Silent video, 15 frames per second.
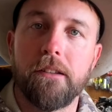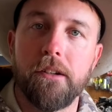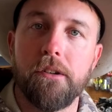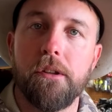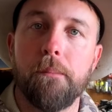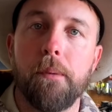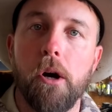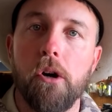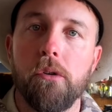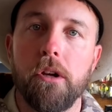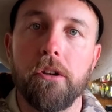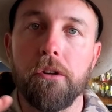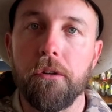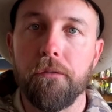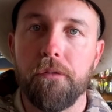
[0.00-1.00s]
there in the boat
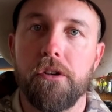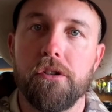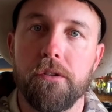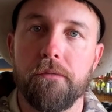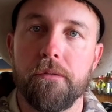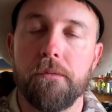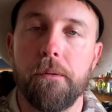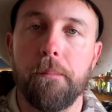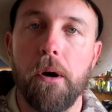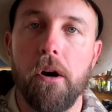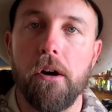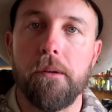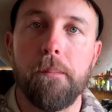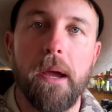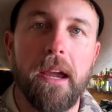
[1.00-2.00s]
and you're fishing from the
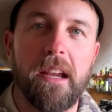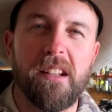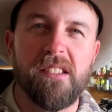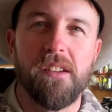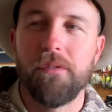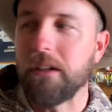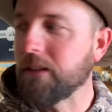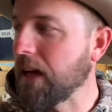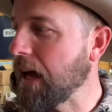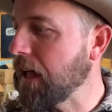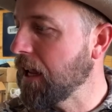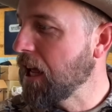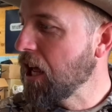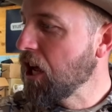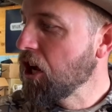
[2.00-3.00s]
pond bank and stuff like
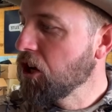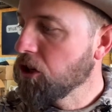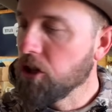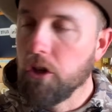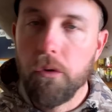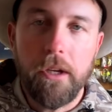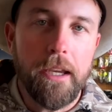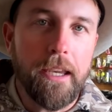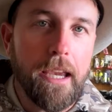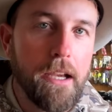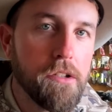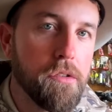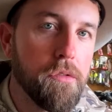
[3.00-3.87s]
that, you can catch